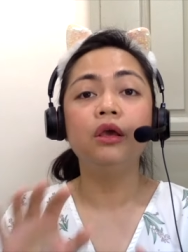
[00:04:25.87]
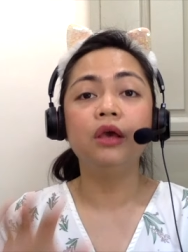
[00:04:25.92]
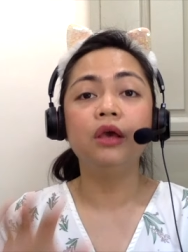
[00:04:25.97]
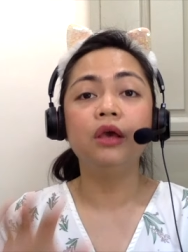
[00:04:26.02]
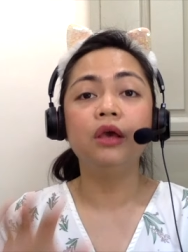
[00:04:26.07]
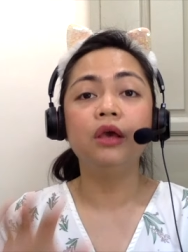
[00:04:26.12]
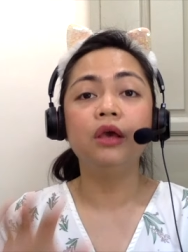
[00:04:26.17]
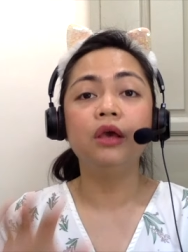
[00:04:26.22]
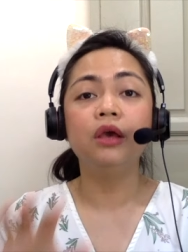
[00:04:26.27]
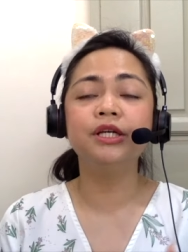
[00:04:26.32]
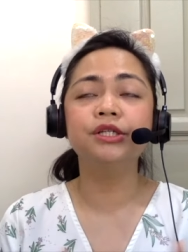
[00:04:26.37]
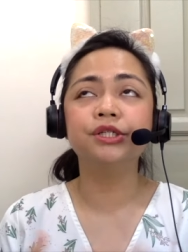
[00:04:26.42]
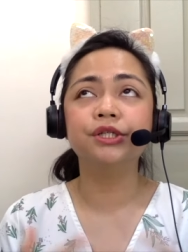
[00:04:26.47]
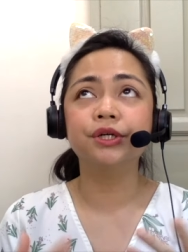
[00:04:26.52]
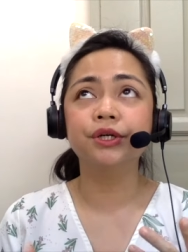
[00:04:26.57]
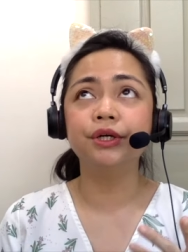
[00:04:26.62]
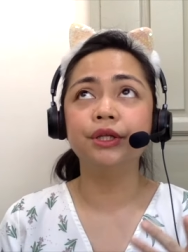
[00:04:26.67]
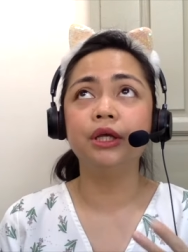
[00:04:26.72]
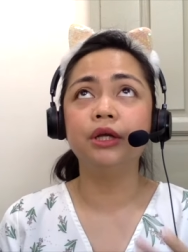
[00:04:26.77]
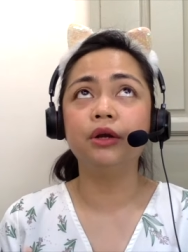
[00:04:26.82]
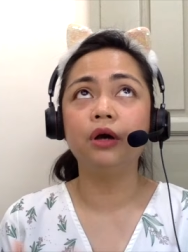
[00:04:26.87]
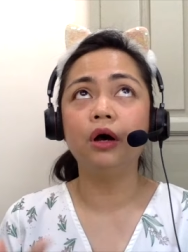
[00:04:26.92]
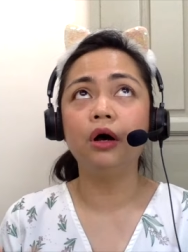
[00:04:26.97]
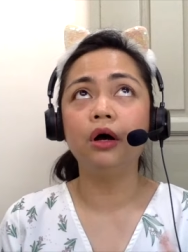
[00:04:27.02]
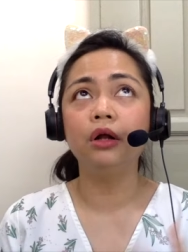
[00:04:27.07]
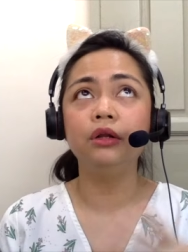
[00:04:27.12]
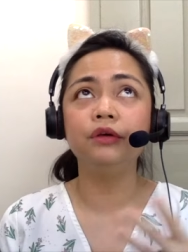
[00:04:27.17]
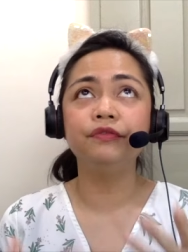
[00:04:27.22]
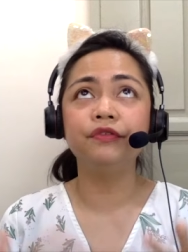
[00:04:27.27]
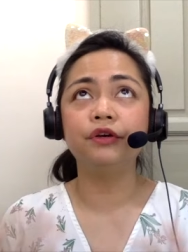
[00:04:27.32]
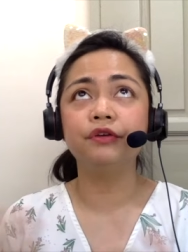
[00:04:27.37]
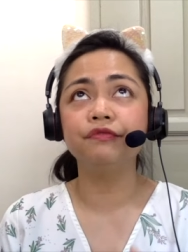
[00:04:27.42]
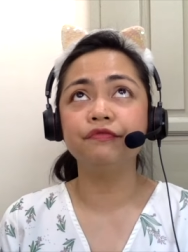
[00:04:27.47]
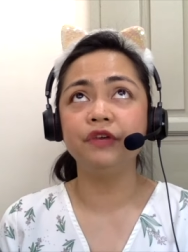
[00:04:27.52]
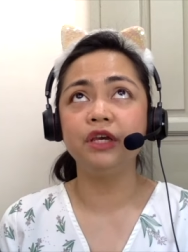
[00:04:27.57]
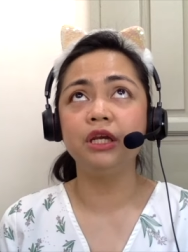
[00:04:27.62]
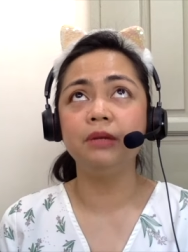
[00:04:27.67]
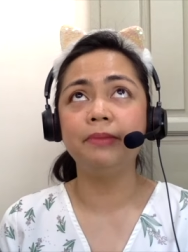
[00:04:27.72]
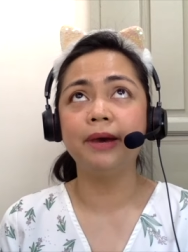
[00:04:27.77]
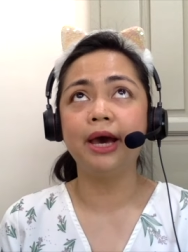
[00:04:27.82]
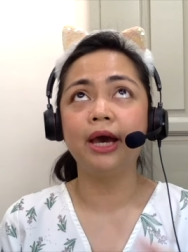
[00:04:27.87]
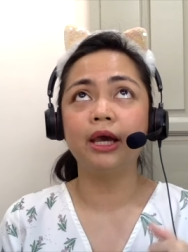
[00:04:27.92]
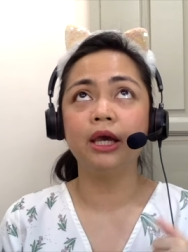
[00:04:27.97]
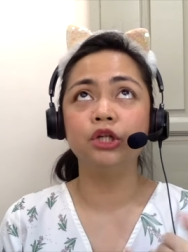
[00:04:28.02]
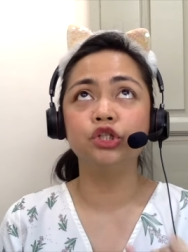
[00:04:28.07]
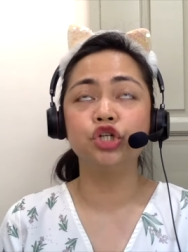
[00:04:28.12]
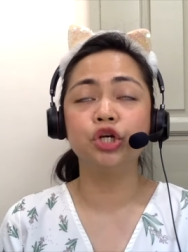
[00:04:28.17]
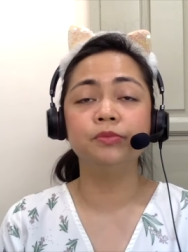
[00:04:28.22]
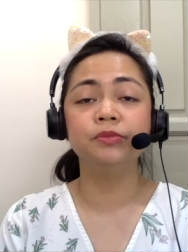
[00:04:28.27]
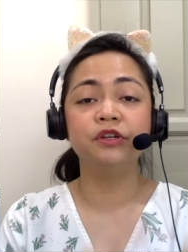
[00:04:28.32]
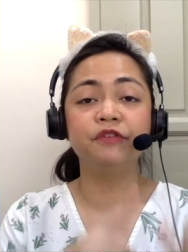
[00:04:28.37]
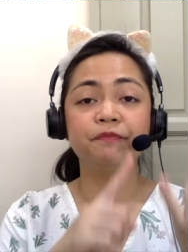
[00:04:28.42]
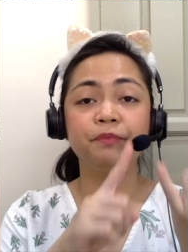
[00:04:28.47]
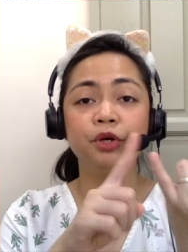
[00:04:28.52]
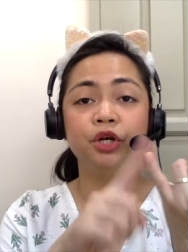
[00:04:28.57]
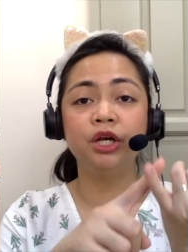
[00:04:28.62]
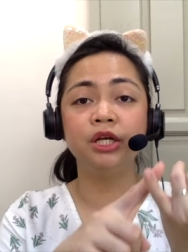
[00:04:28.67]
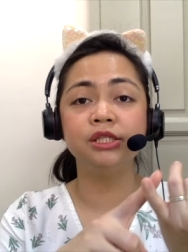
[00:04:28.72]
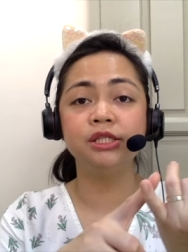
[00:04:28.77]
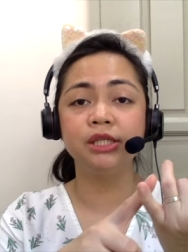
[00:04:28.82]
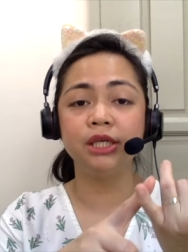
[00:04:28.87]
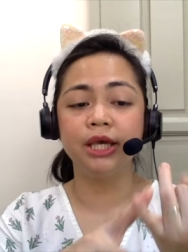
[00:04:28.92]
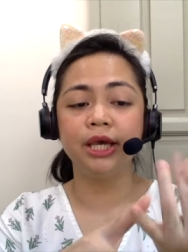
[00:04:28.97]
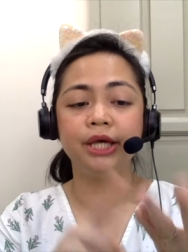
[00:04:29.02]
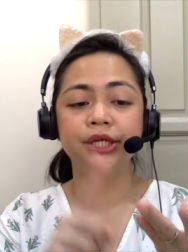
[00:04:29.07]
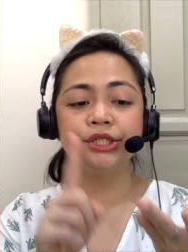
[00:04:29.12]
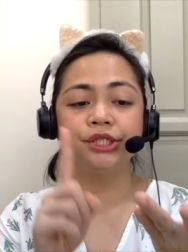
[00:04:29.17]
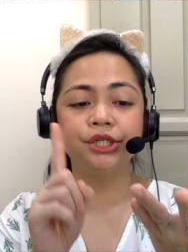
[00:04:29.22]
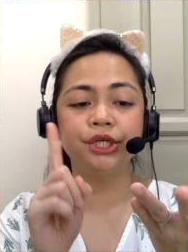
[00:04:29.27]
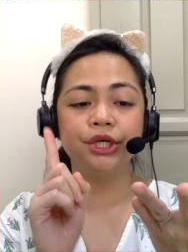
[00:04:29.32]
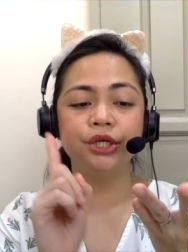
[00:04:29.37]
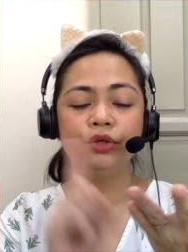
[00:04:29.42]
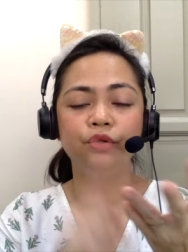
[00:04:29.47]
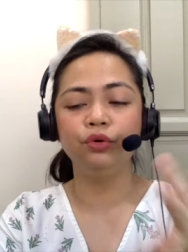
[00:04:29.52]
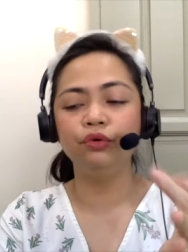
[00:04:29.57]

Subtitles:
you have to make sure that all of your feedback in terms of pronunciation,